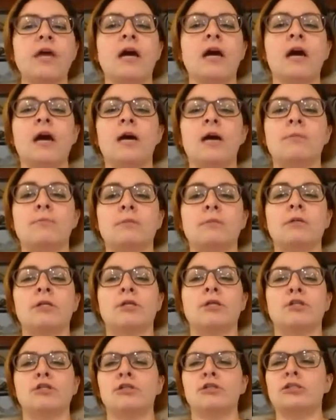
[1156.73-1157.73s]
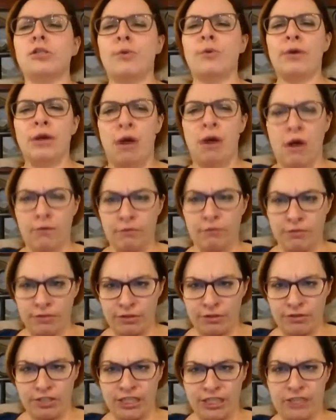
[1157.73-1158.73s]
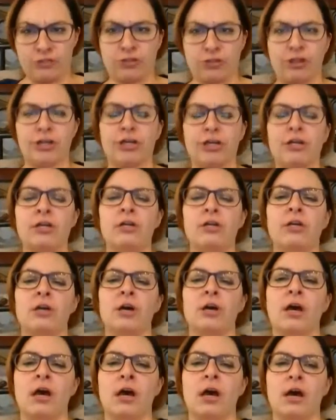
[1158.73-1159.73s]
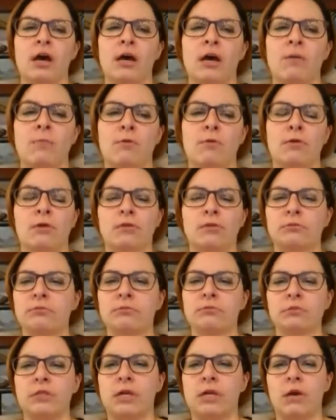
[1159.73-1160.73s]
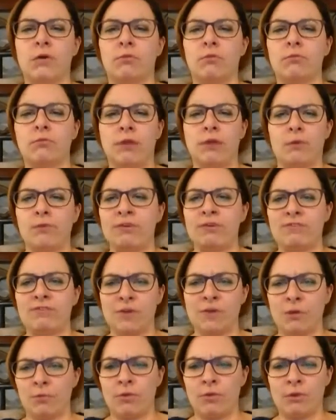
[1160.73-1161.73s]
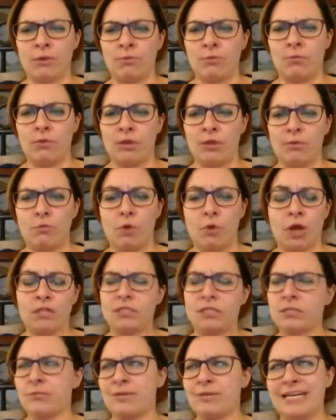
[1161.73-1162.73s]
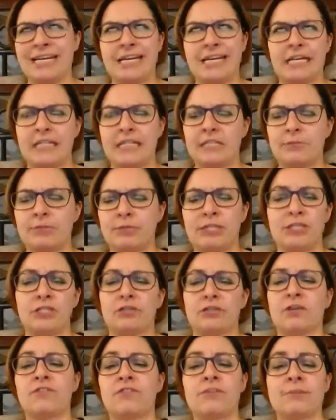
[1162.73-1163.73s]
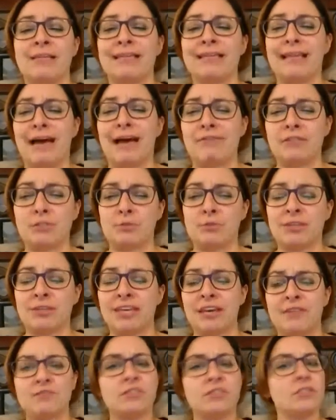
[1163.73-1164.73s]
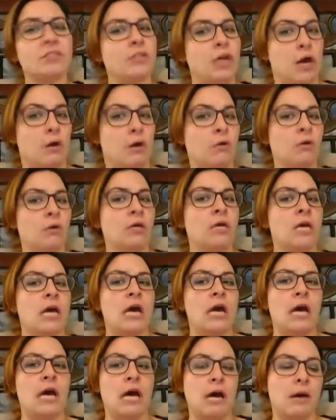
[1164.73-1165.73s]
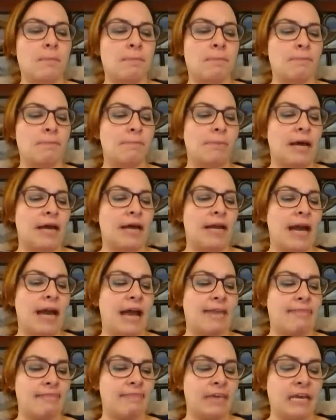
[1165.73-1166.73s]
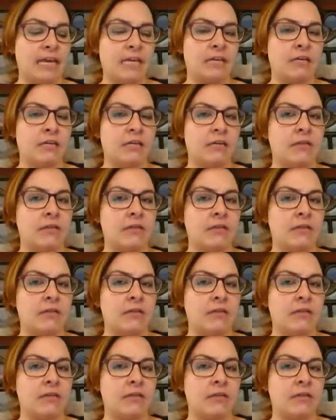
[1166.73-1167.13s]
um, showing off with your teacher um, or you know that we feel we, we want we need we deserve to be lavish with gifts no um, but i think